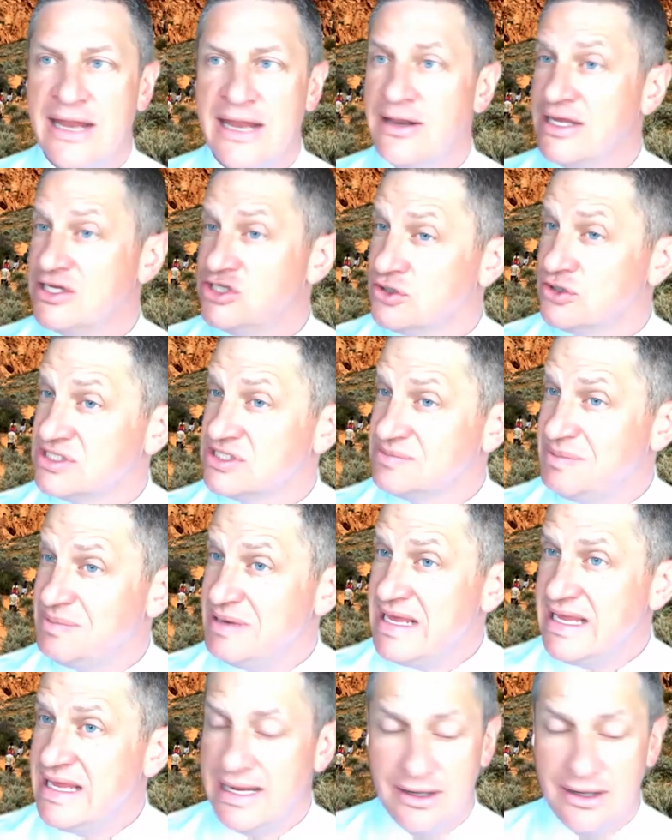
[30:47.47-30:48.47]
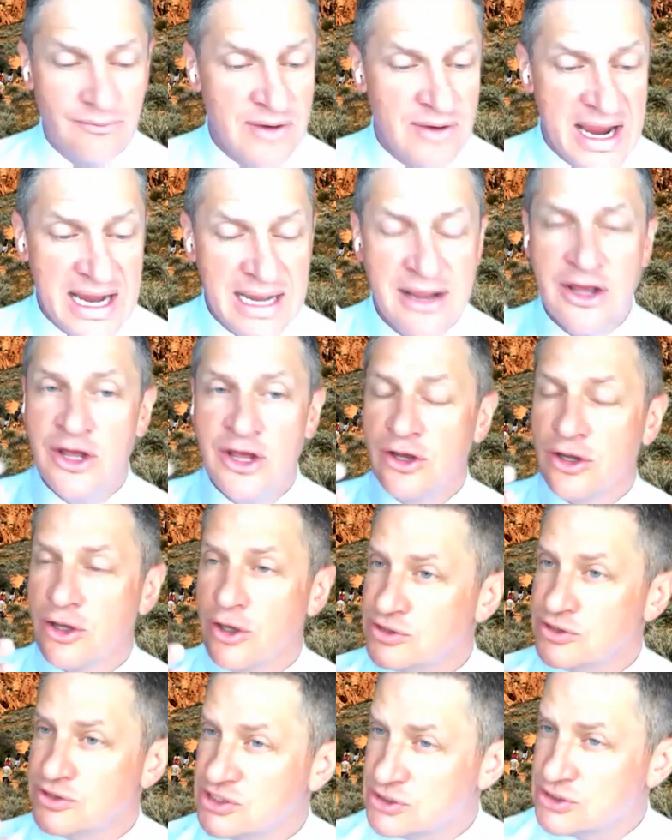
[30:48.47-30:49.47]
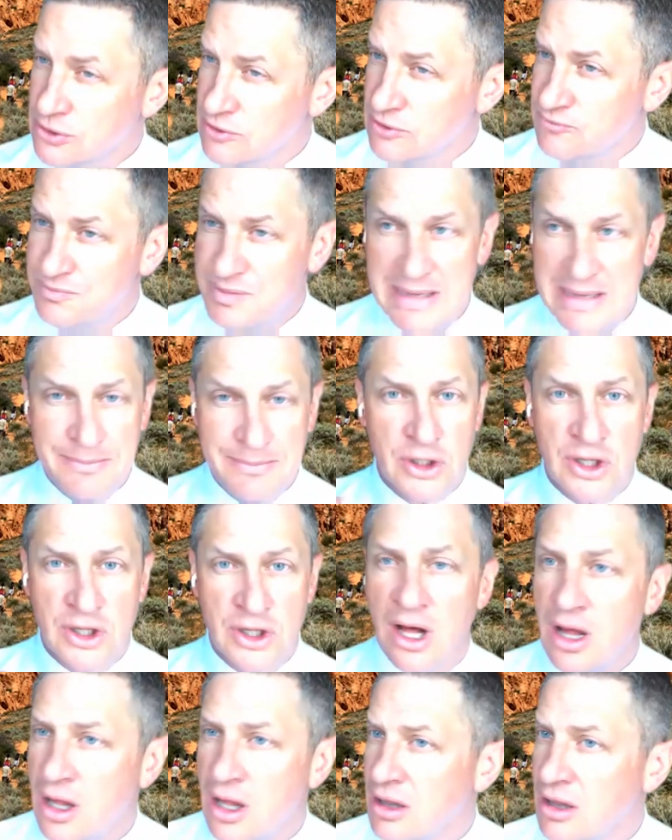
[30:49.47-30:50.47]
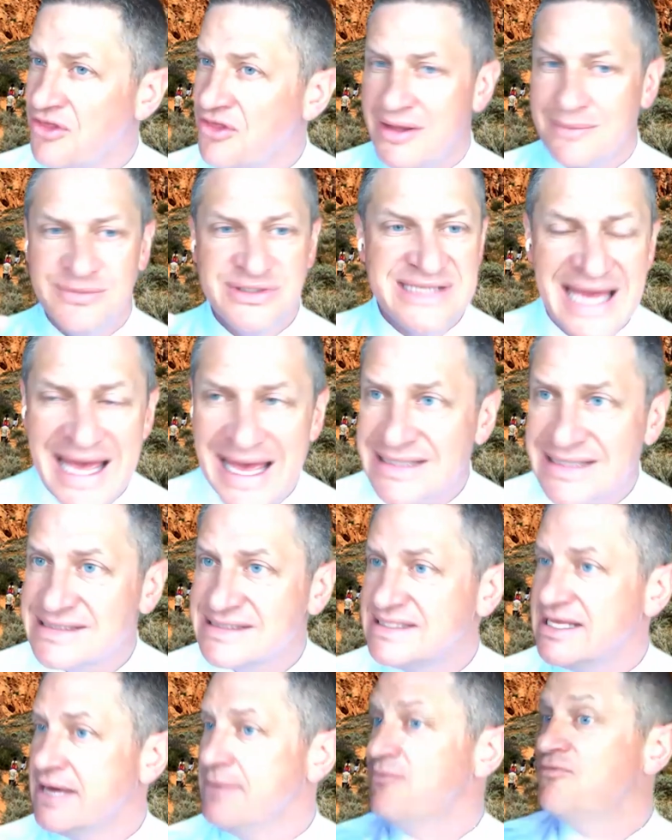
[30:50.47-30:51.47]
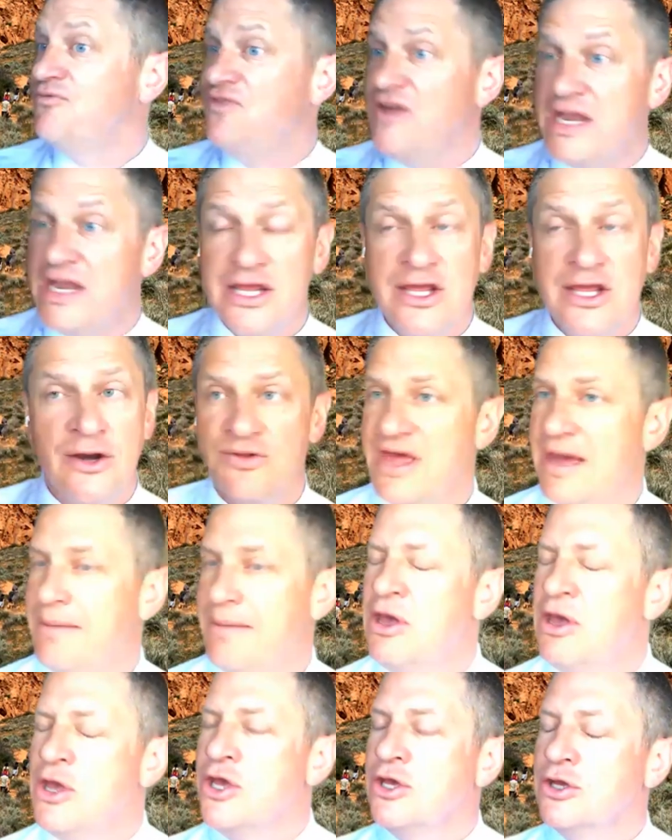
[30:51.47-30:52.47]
And as you're speaking, right, go serve people, call them, text them, video them,